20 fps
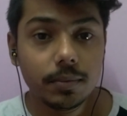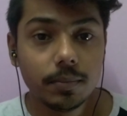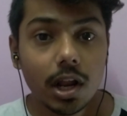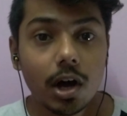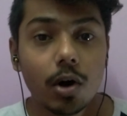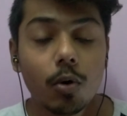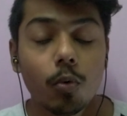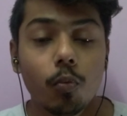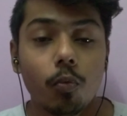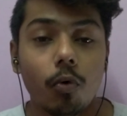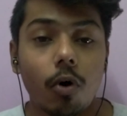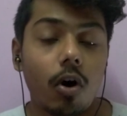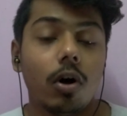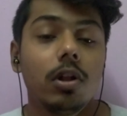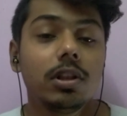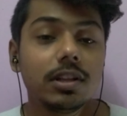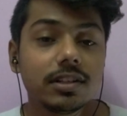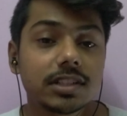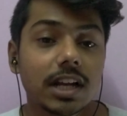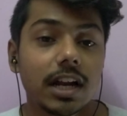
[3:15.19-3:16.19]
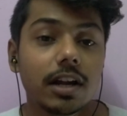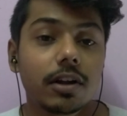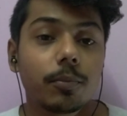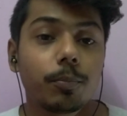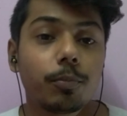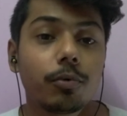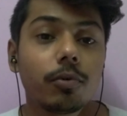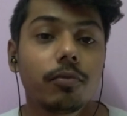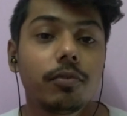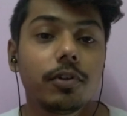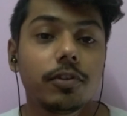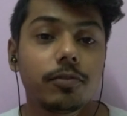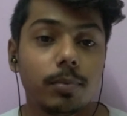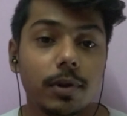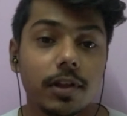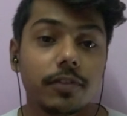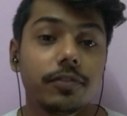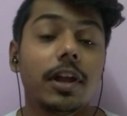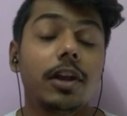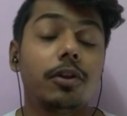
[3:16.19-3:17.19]
Now, all the shatterproof
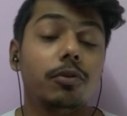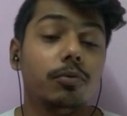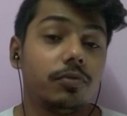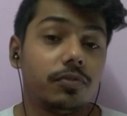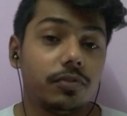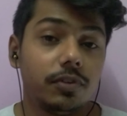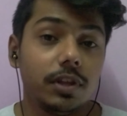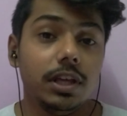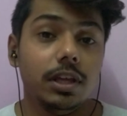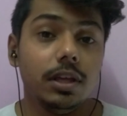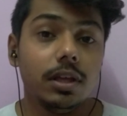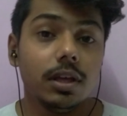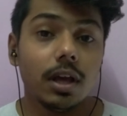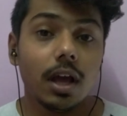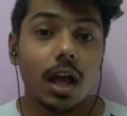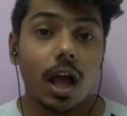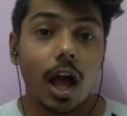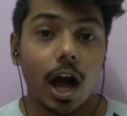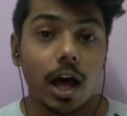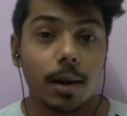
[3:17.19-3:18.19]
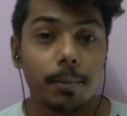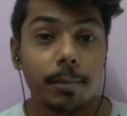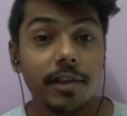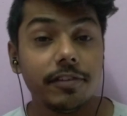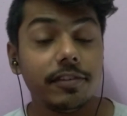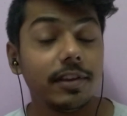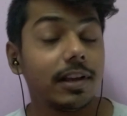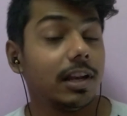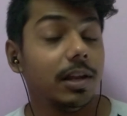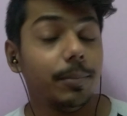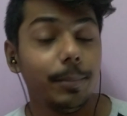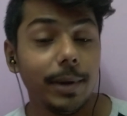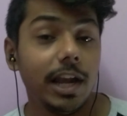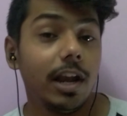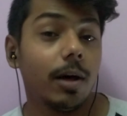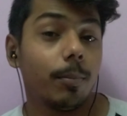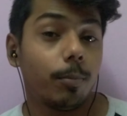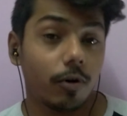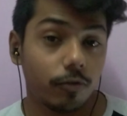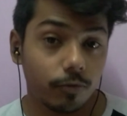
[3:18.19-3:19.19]
displays that you see are basically
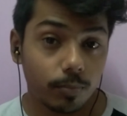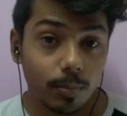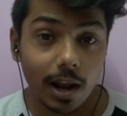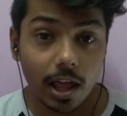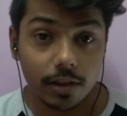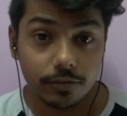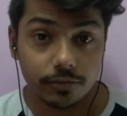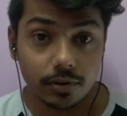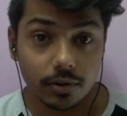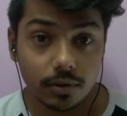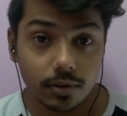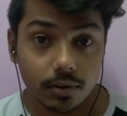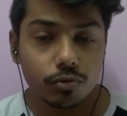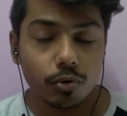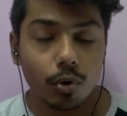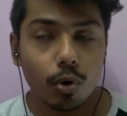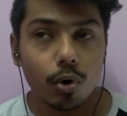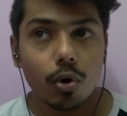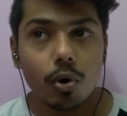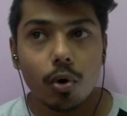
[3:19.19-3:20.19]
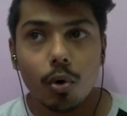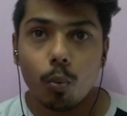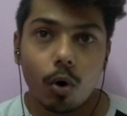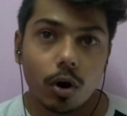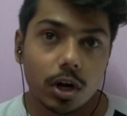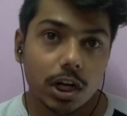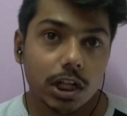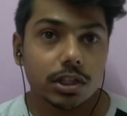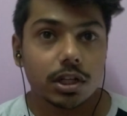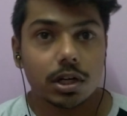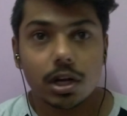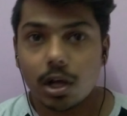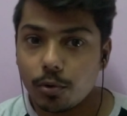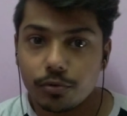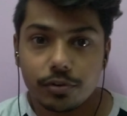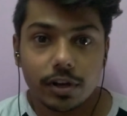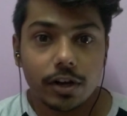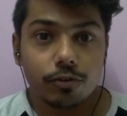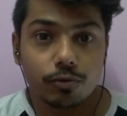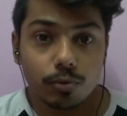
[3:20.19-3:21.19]
made up of plastic. So what are the
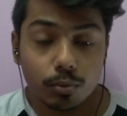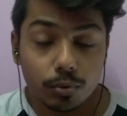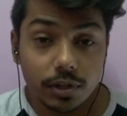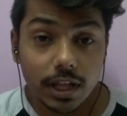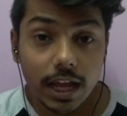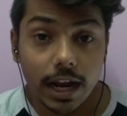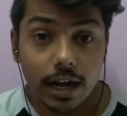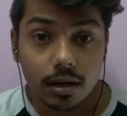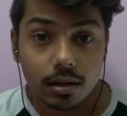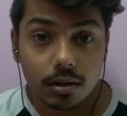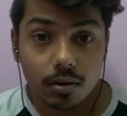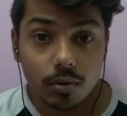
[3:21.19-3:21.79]
downsides to that?